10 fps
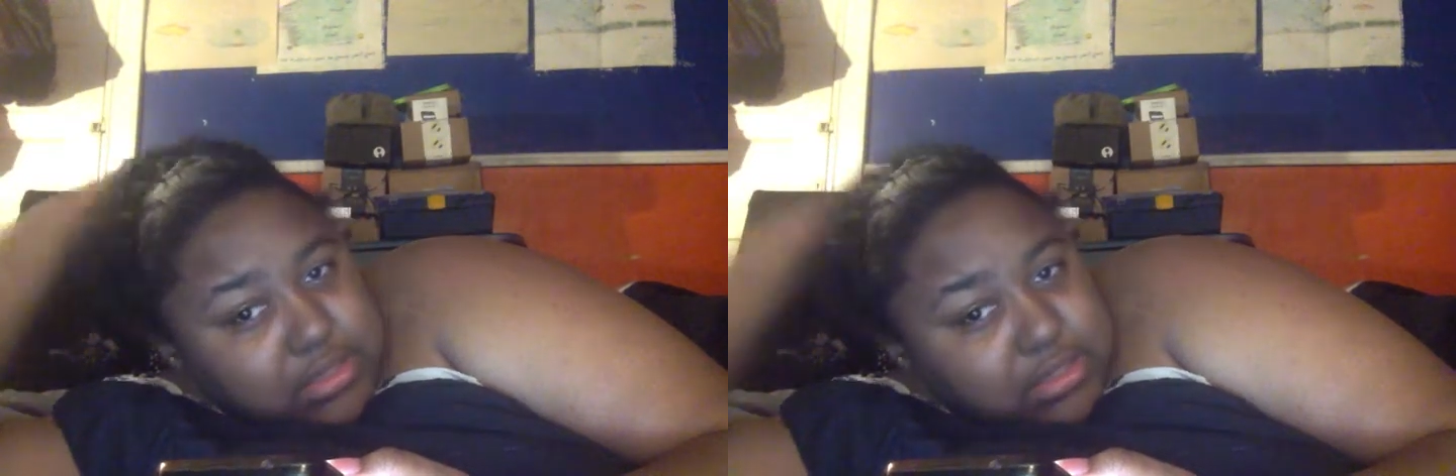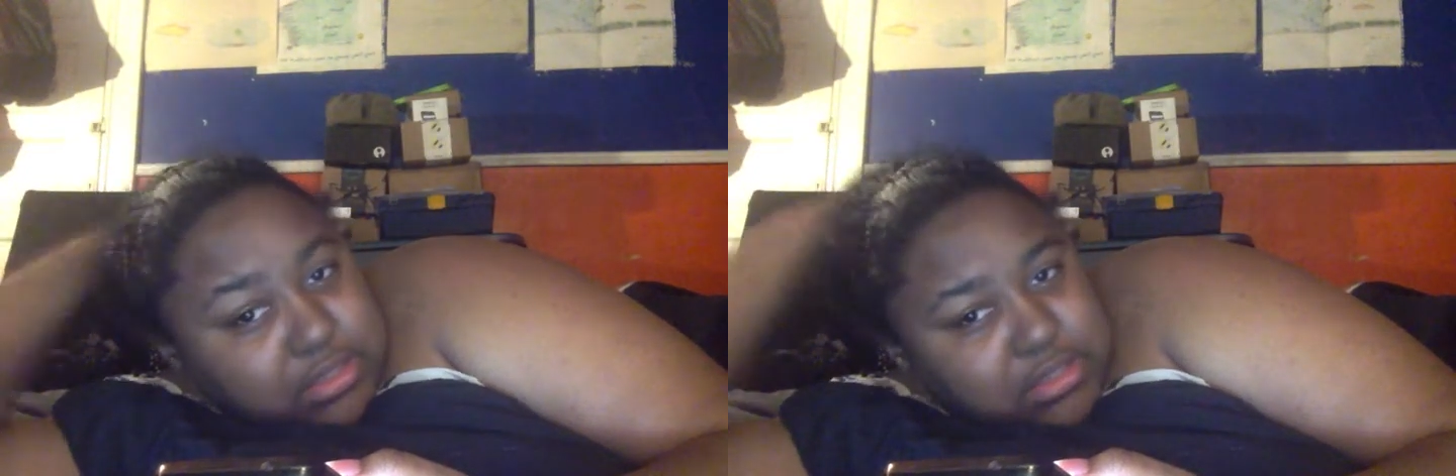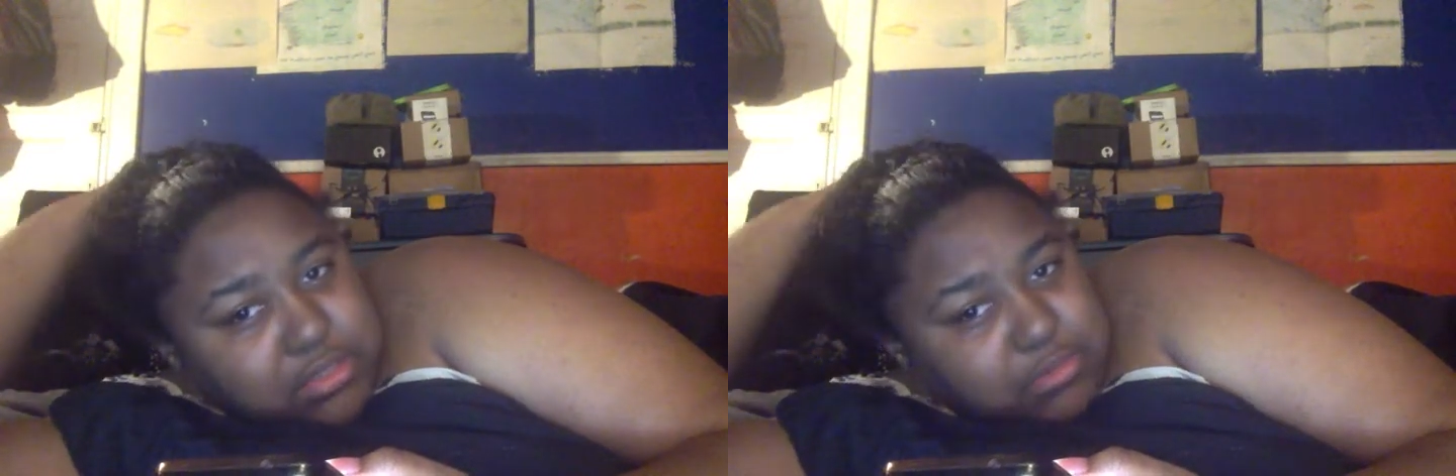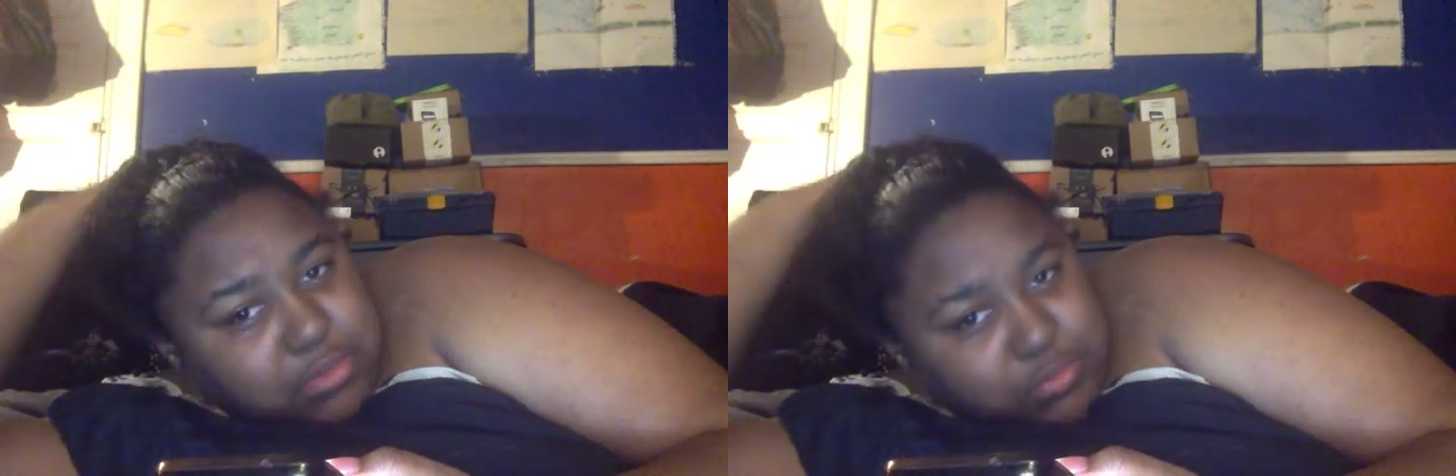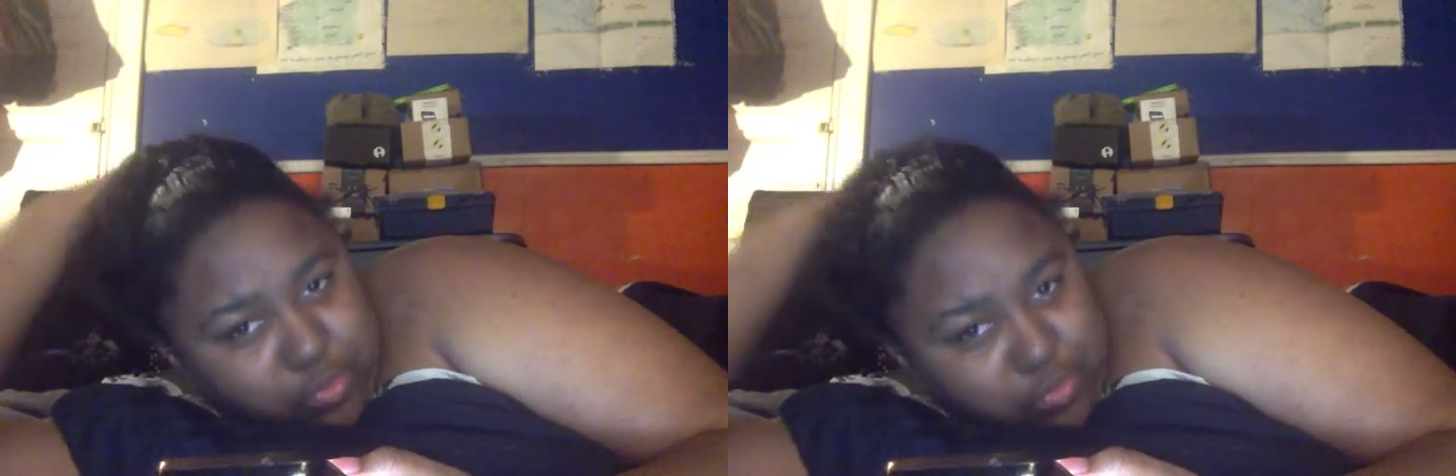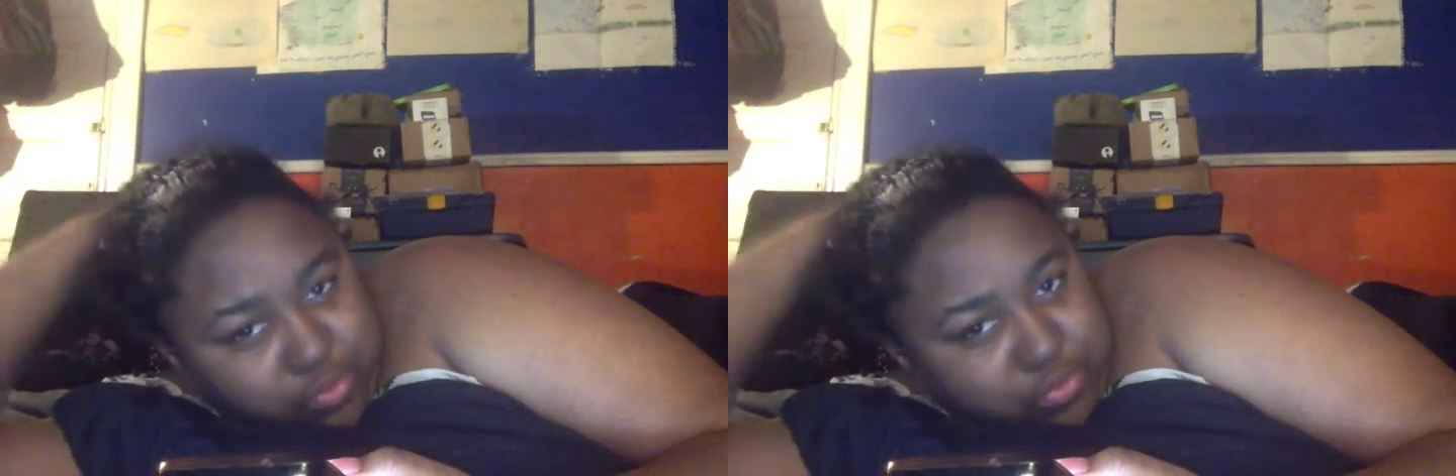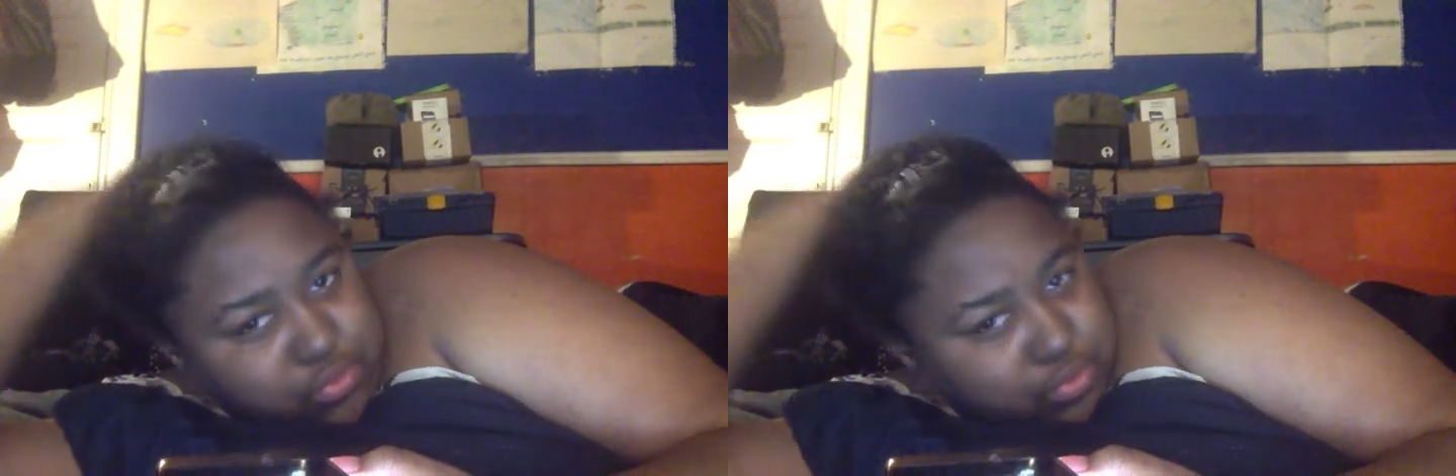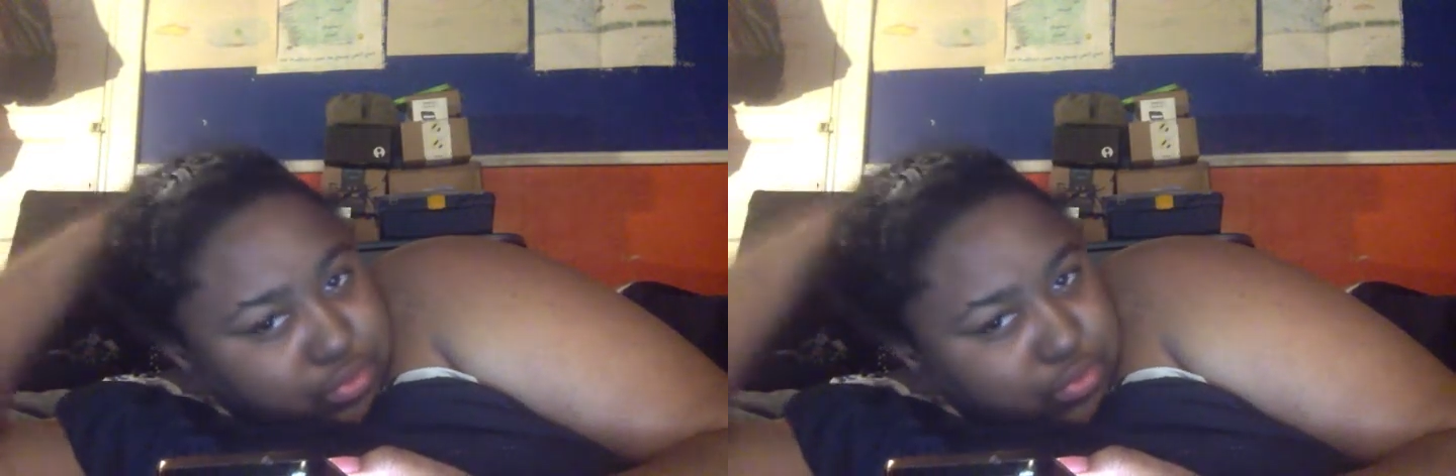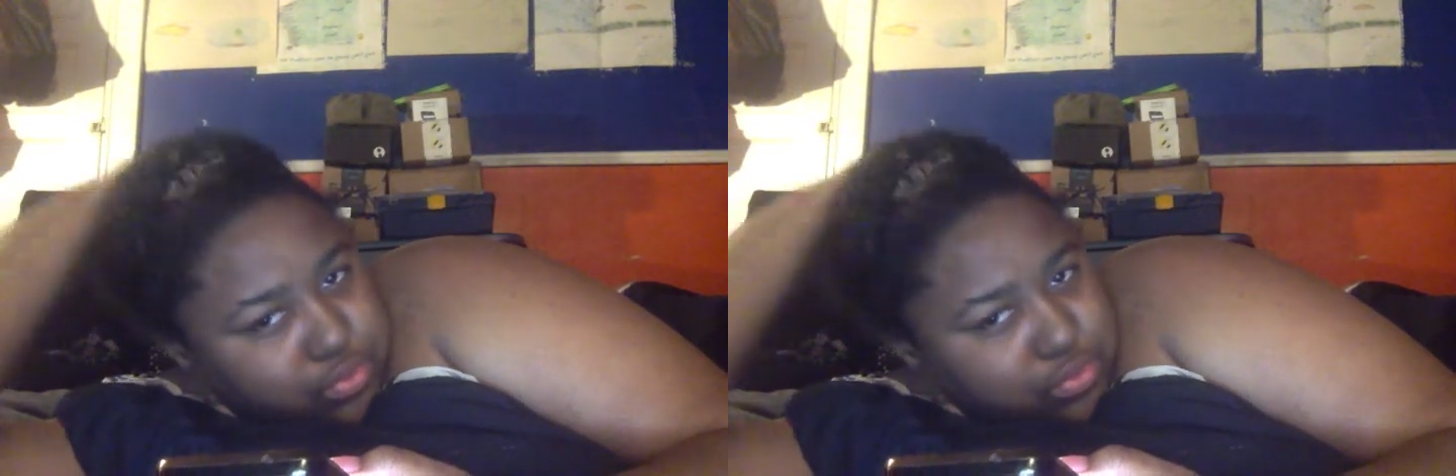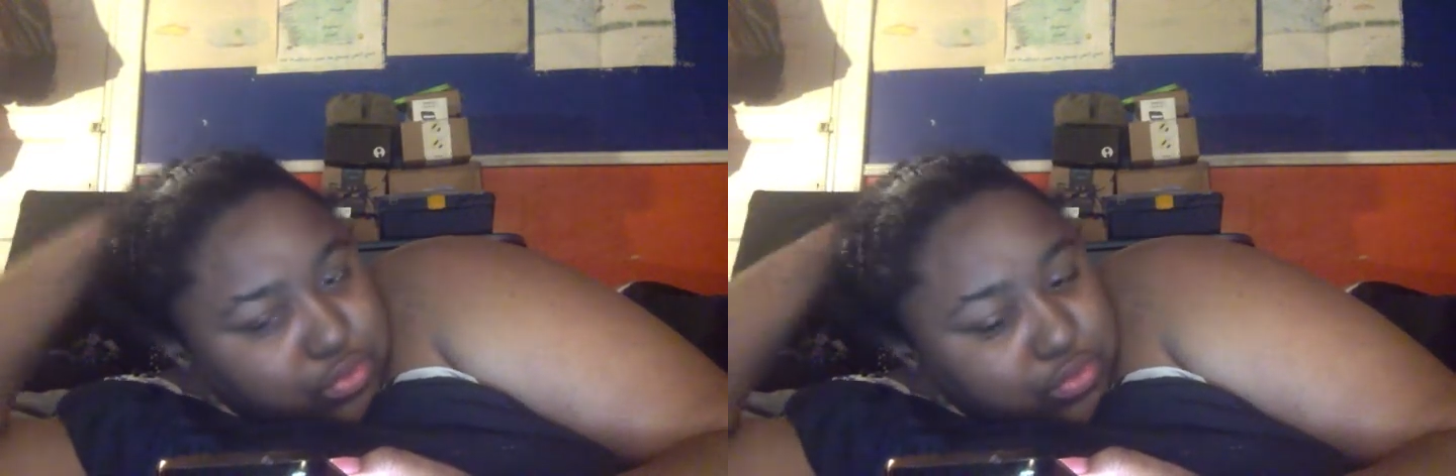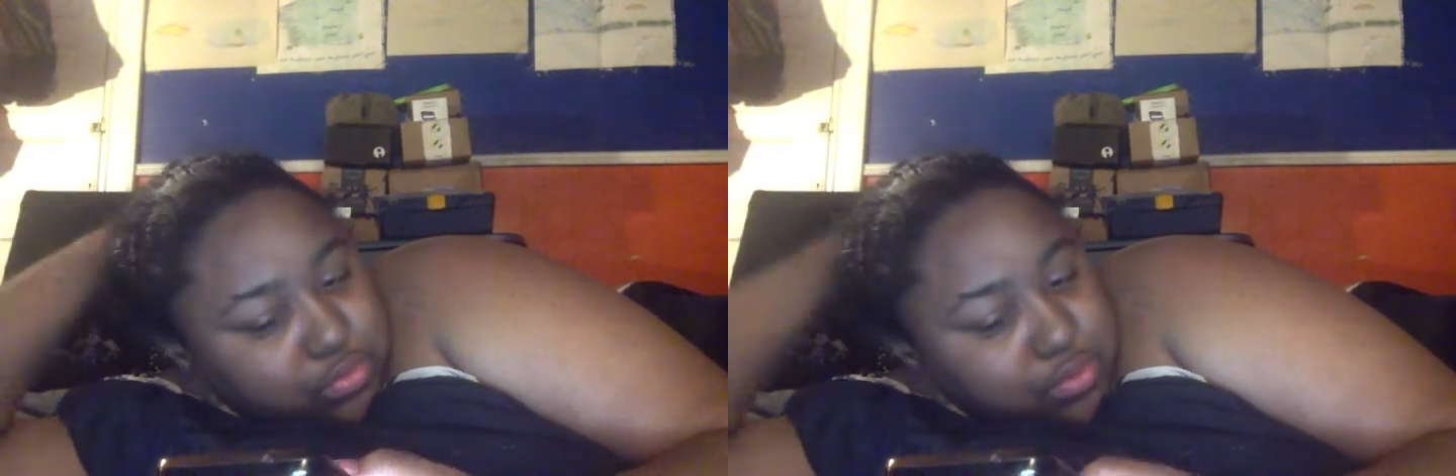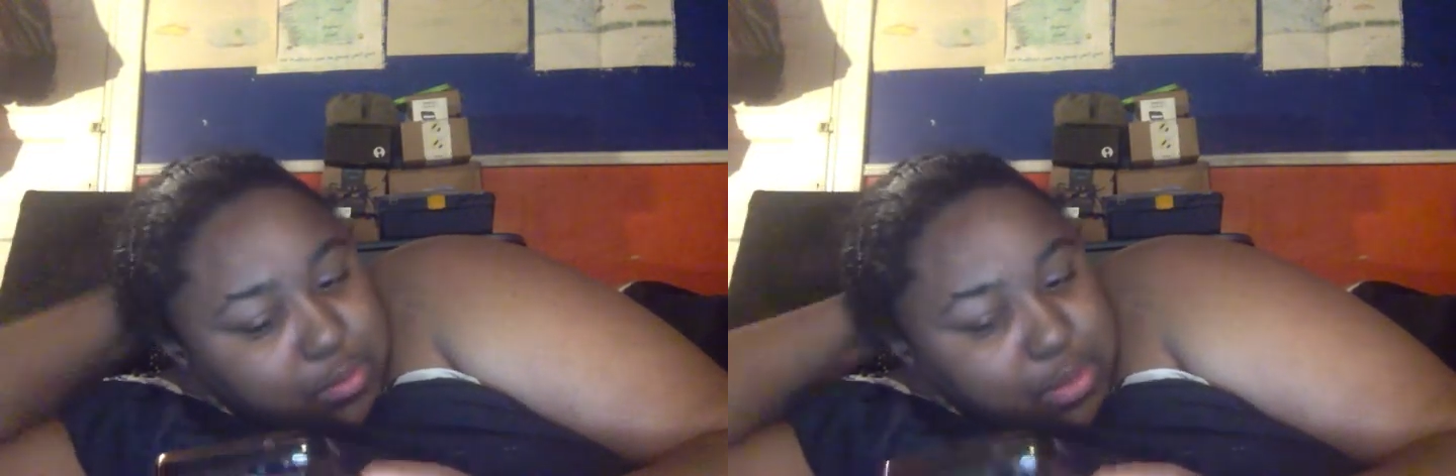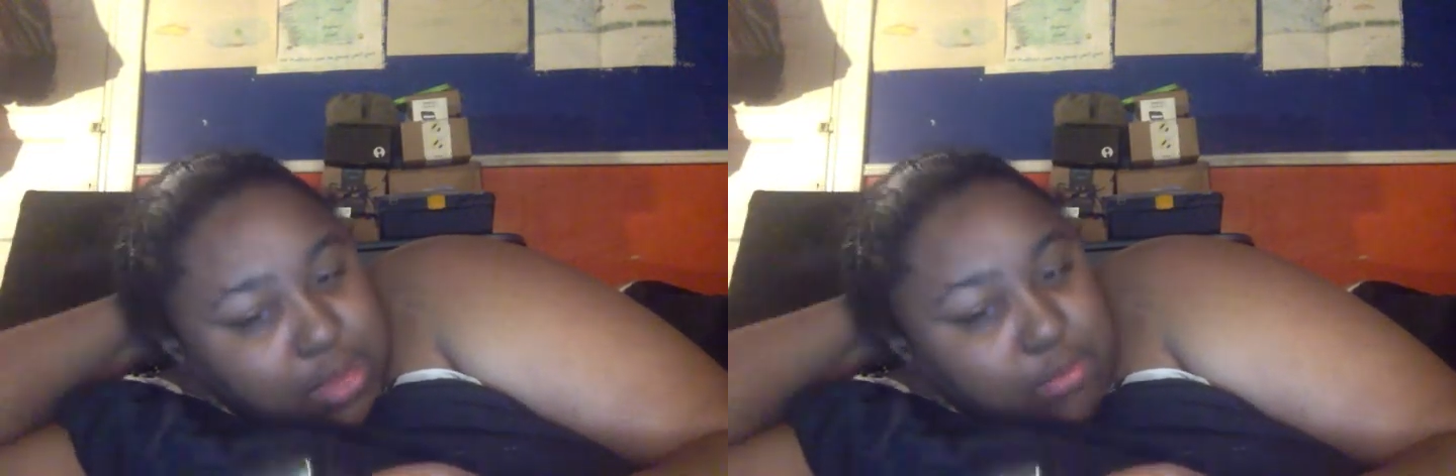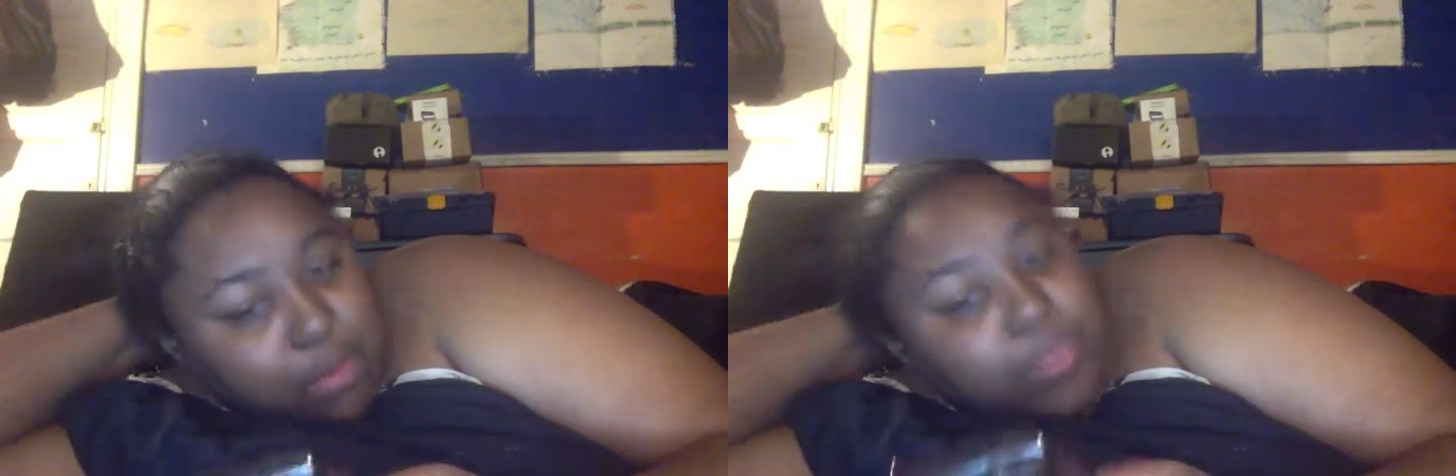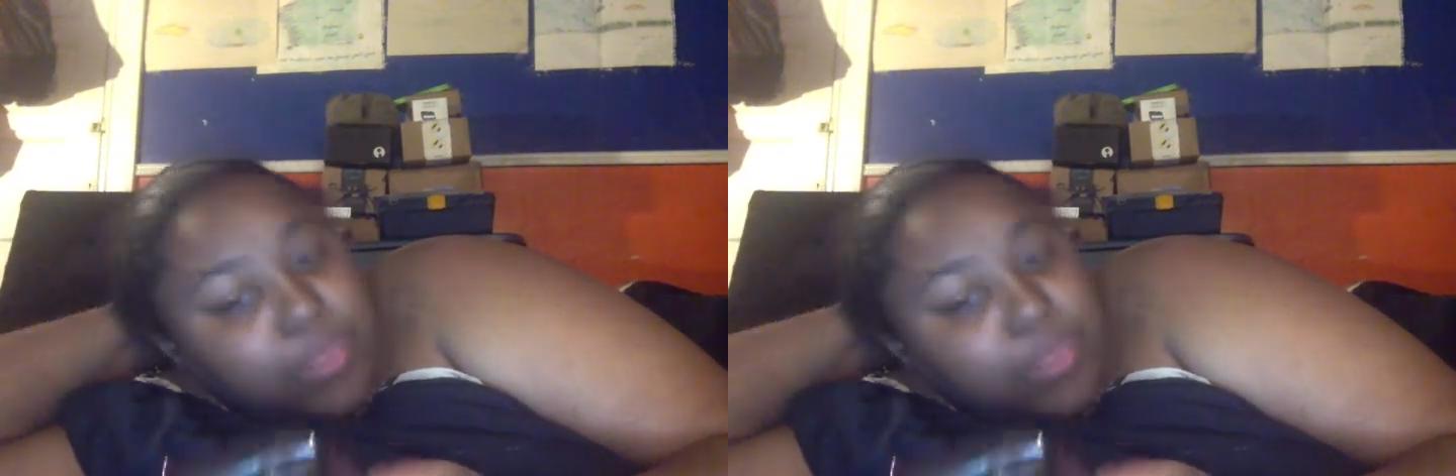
because this should be moving. But anyway.